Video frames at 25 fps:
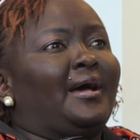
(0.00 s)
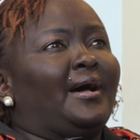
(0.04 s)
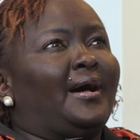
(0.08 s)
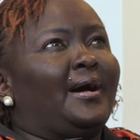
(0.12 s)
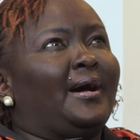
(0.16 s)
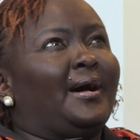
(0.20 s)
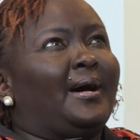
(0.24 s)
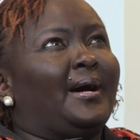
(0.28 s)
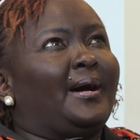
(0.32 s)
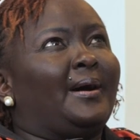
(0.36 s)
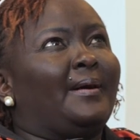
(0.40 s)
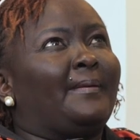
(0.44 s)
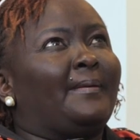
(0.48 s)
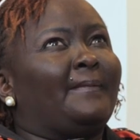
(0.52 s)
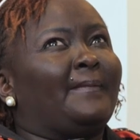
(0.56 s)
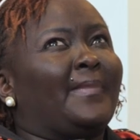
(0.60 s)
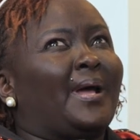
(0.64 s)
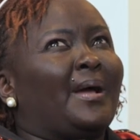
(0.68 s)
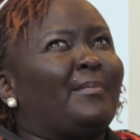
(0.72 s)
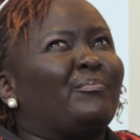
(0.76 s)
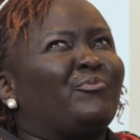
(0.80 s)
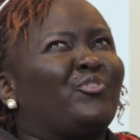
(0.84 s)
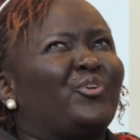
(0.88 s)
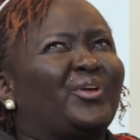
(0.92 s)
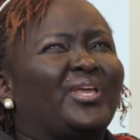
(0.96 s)

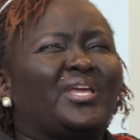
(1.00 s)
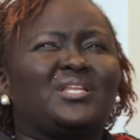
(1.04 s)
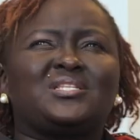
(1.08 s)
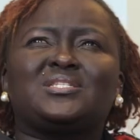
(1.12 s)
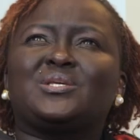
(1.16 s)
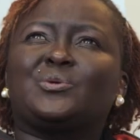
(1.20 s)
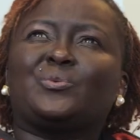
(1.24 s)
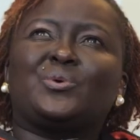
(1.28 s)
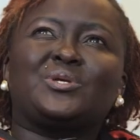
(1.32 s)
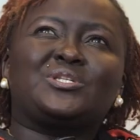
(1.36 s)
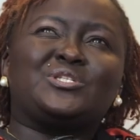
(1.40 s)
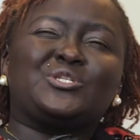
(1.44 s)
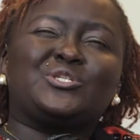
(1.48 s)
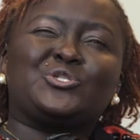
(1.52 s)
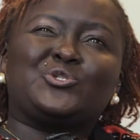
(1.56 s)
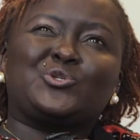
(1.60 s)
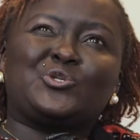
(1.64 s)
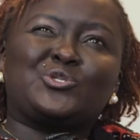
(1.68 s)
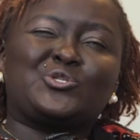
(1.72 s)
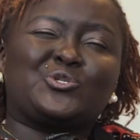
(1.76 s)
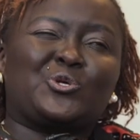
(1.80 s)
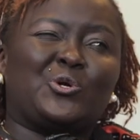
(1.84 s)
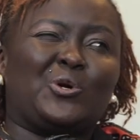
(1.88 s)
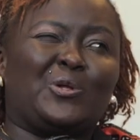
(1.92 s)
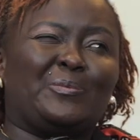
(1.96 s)
I'm forgetting what it
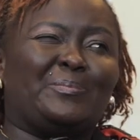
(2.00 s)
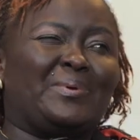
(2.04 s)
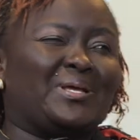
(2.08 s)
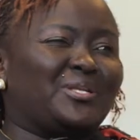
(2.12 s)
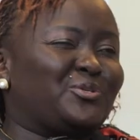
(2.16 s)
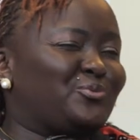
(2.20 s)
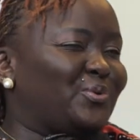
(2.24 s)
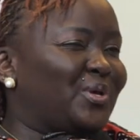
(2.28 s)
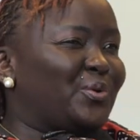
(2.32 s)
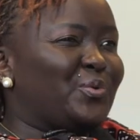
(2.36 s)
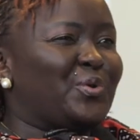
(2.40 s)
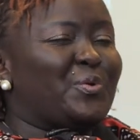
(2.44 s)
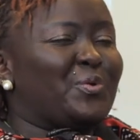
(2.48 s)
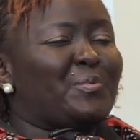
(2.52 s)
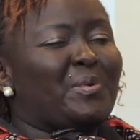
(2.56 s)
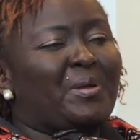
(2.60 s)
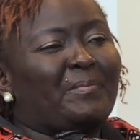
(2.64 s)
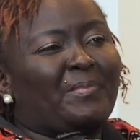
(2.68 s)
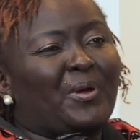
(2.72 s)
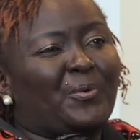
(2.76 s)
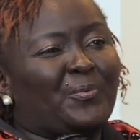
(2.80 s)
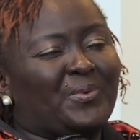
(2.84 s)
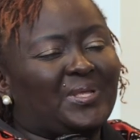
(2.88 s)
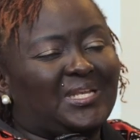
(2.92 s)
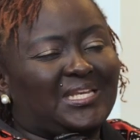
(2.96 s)
was called, but when we
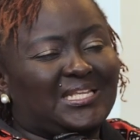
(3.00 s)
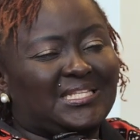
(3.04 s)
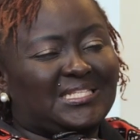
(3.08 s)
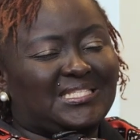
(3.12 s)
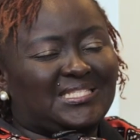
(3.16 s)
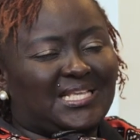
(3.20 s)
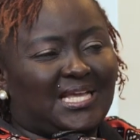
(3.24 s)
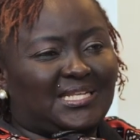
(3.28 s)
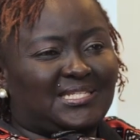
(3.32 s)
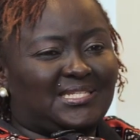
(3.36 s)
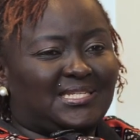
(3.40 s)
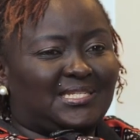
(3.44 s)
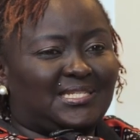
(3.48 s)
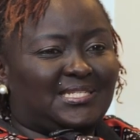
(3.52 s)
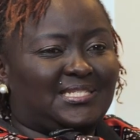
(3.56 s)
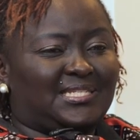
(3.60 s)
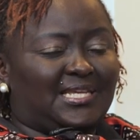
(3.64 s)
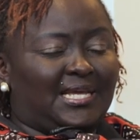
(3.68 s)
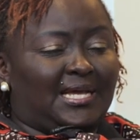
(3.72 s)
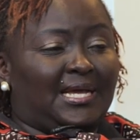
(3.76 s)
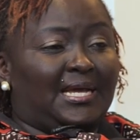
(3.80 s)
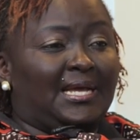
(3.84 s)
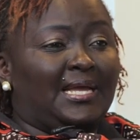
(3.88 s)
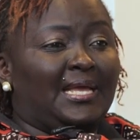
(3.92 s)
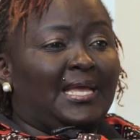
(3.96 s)
remember, we'll insert it
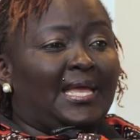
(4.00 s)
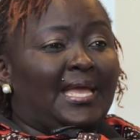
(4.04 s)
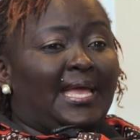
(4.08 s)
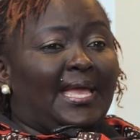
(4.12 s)
here.